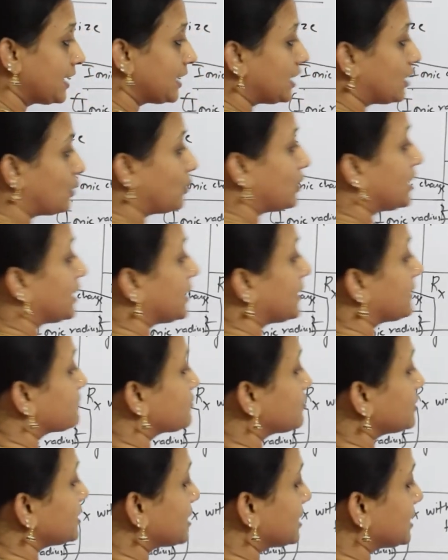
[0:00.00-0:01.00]
Now when I
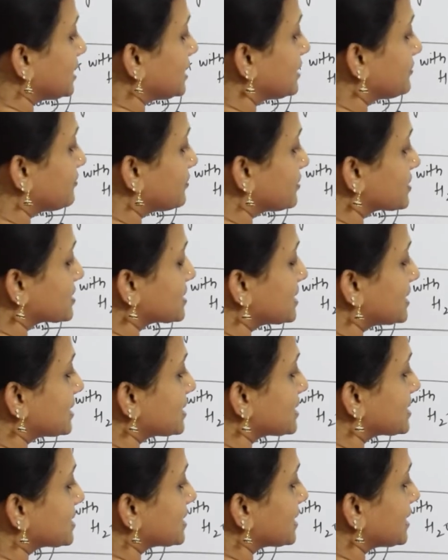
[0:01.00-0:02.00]
have to write, first let
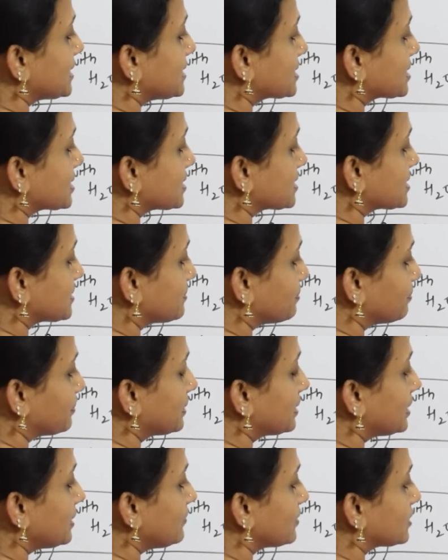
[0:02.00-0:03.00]
us write
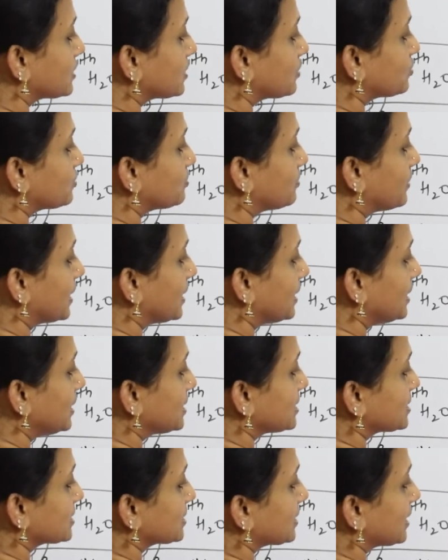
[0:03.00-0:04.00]
simple thing without
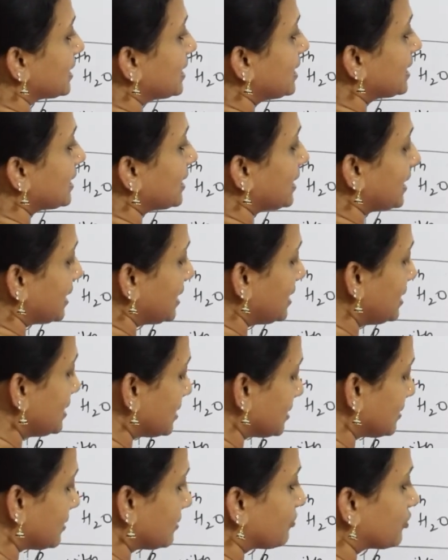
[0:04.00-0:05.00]
L I
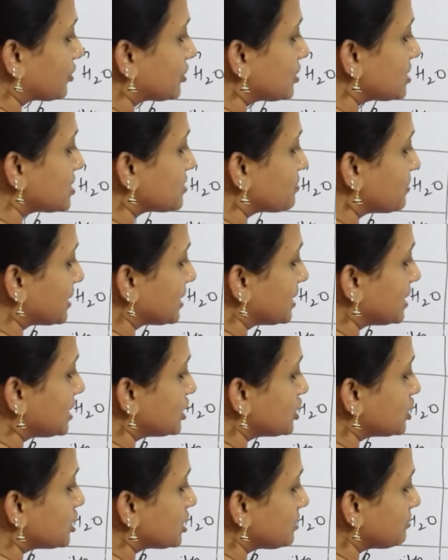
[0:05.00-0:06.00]
N for this
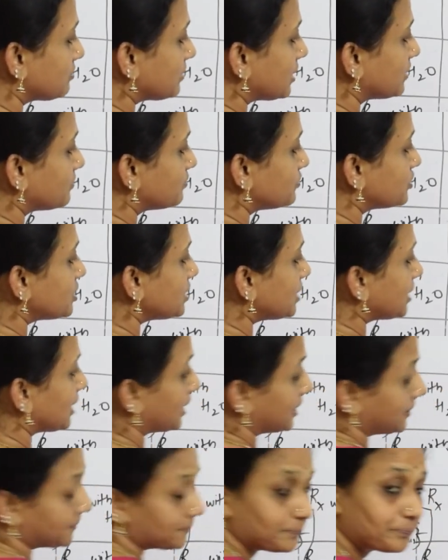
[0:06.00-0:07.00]
magnesium, M G
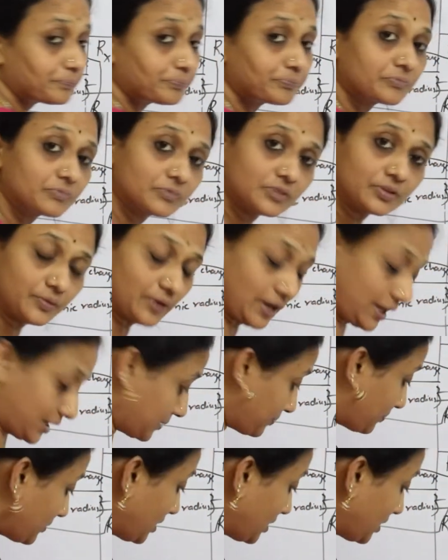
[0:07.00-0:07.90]
N, right?